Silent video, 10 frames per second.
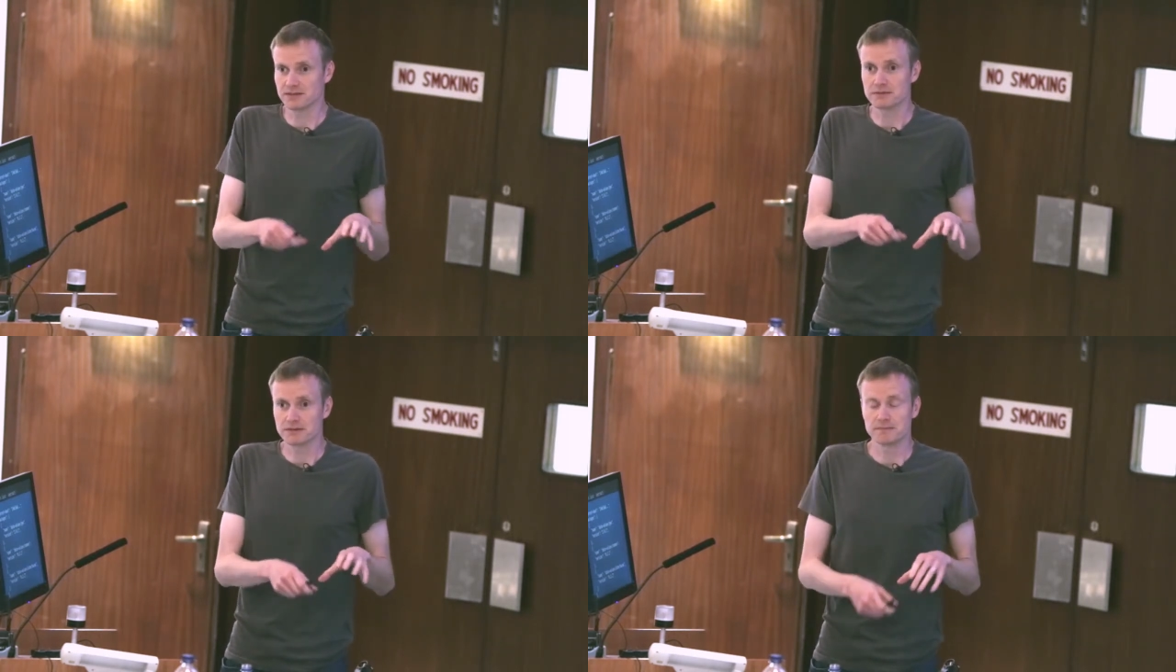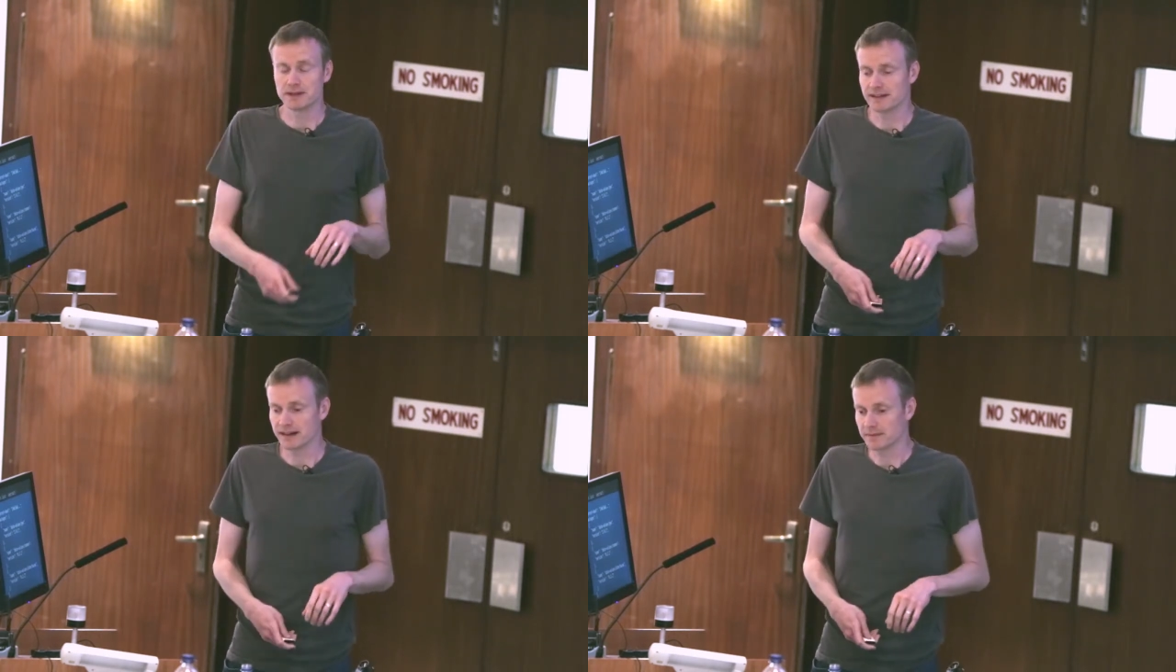You would
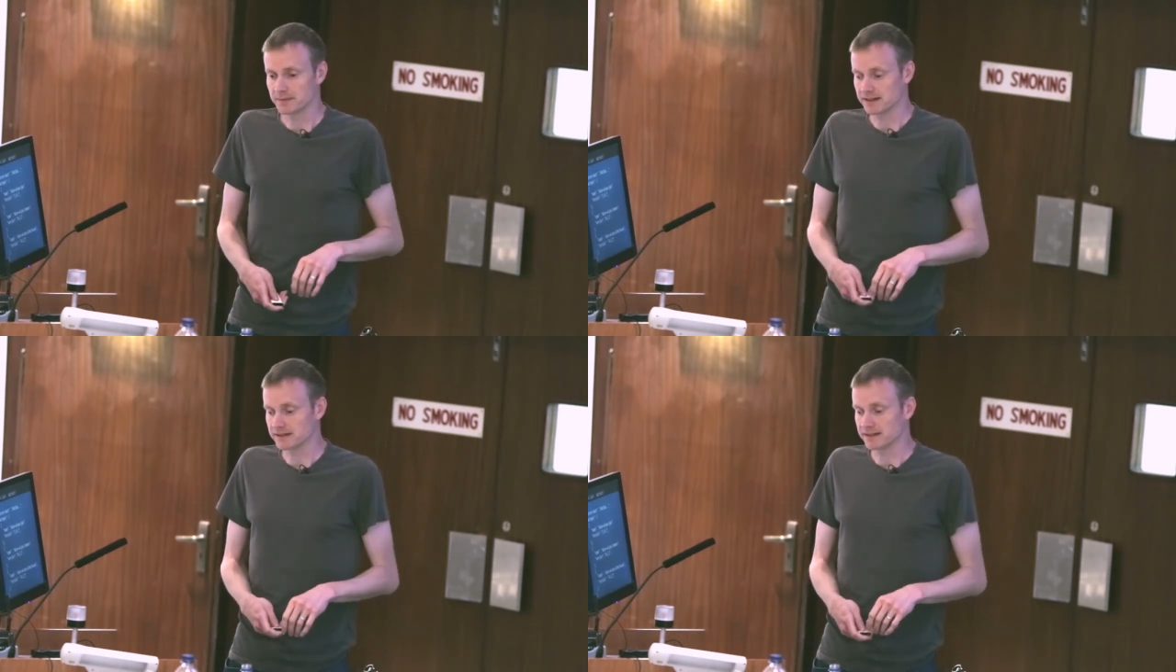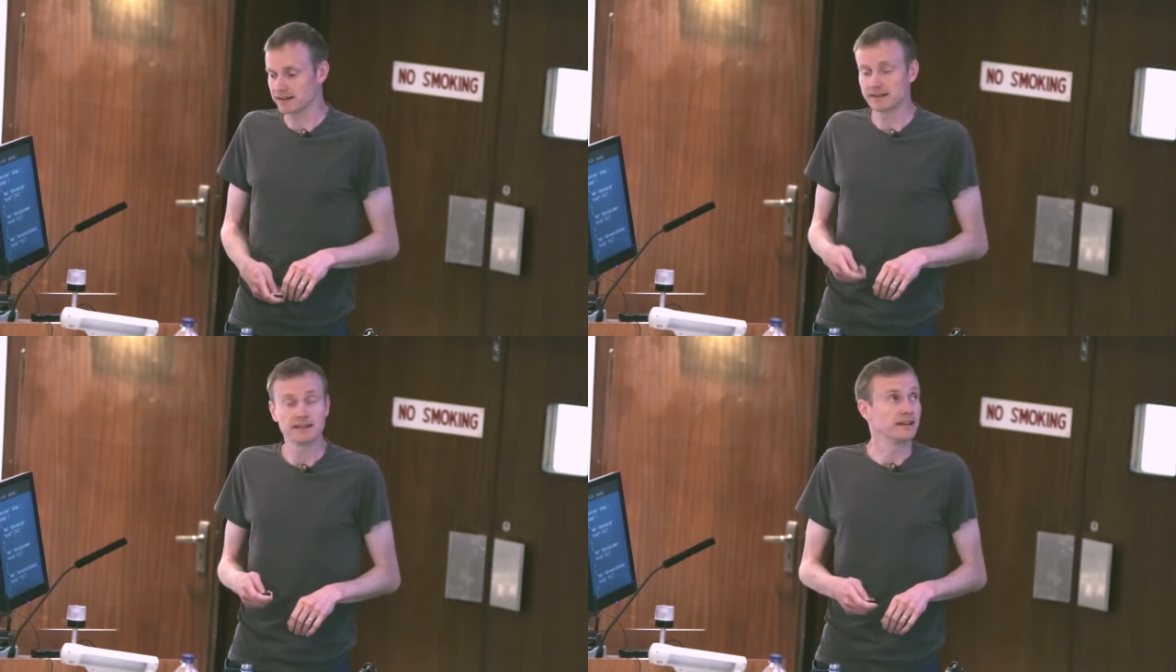commit that, because
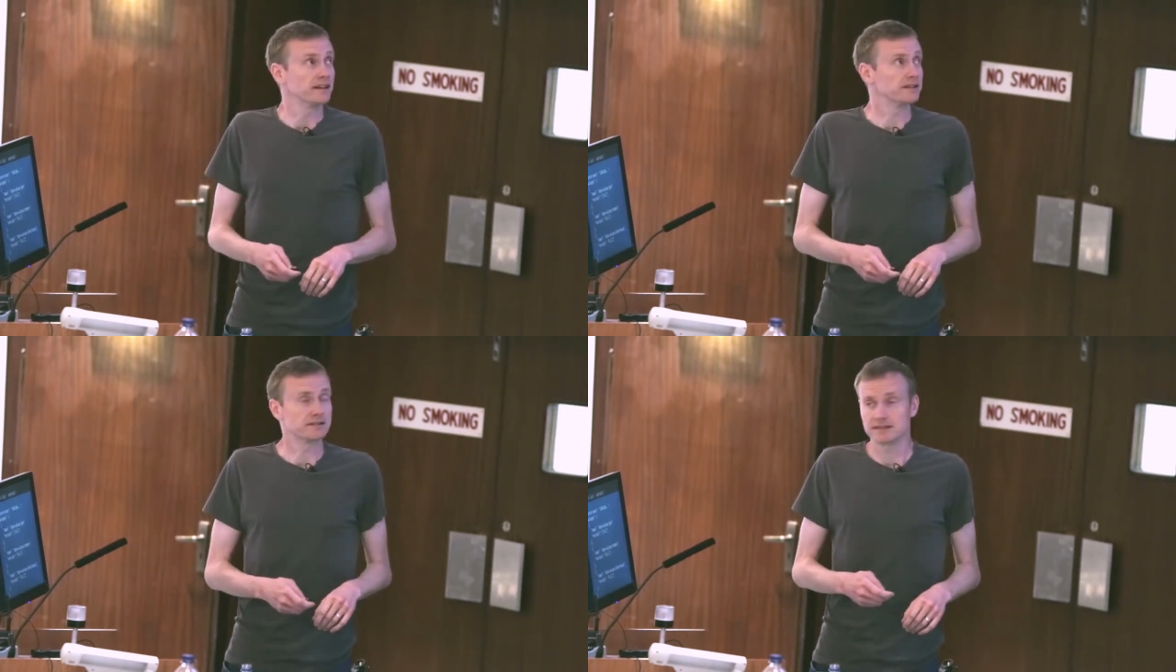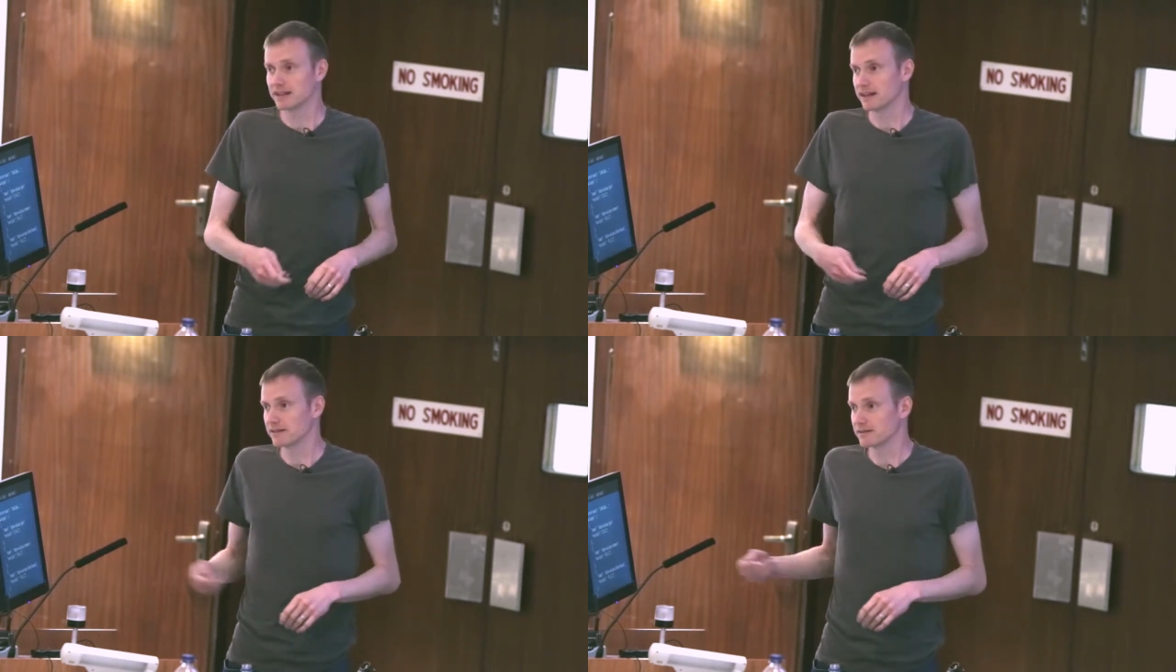then you can
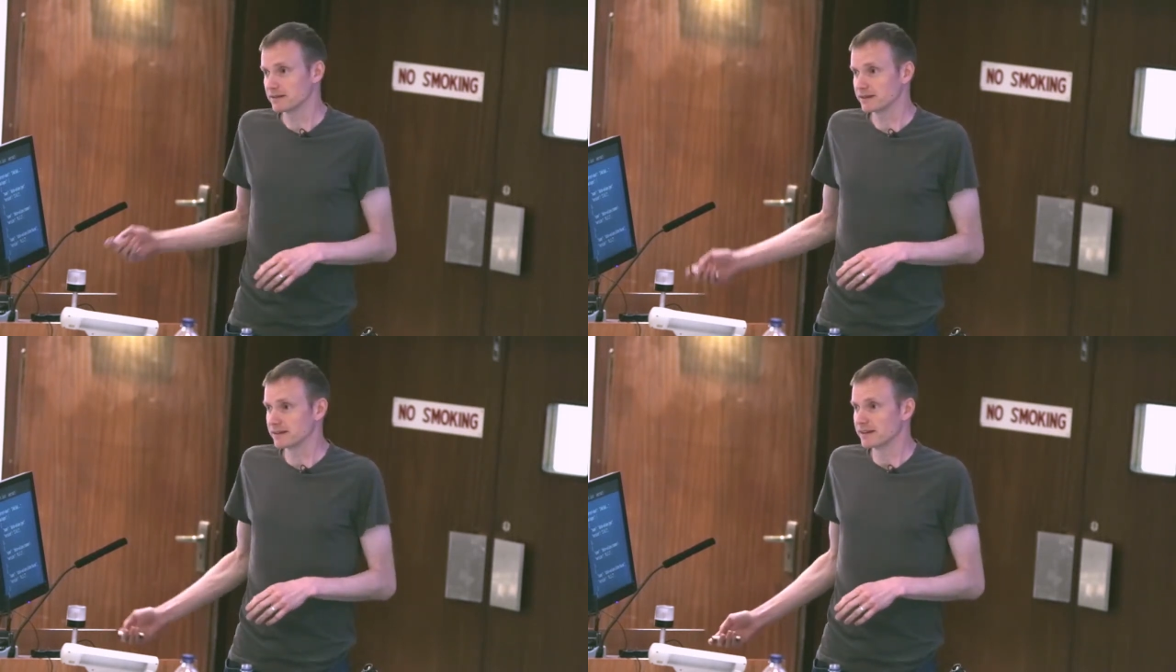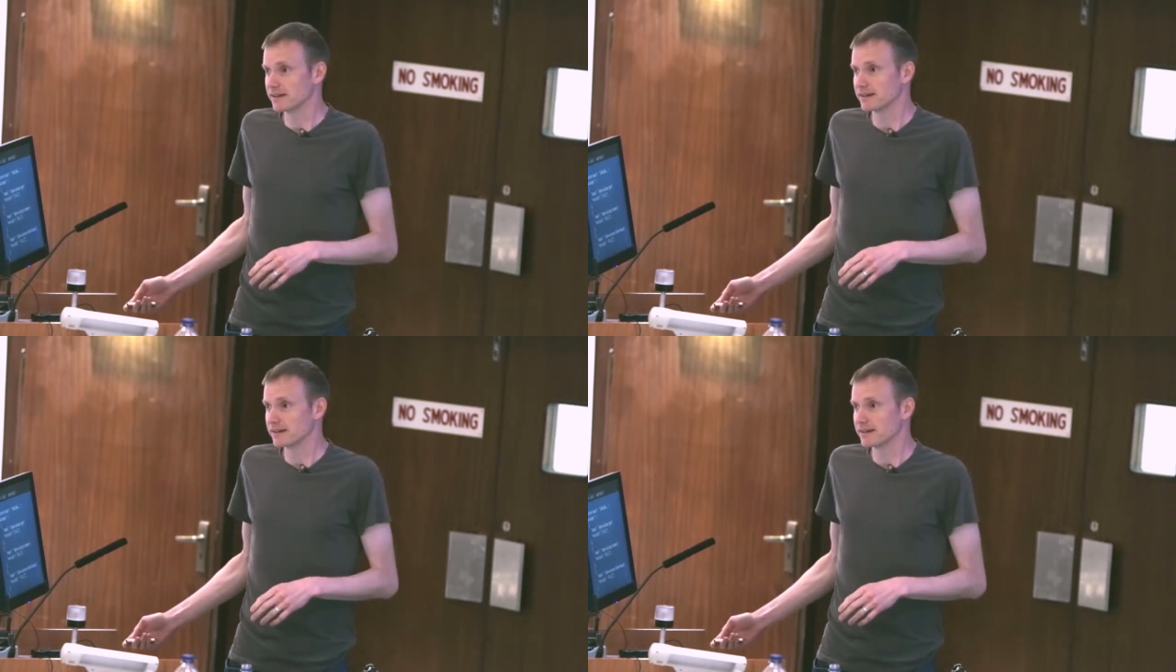share it with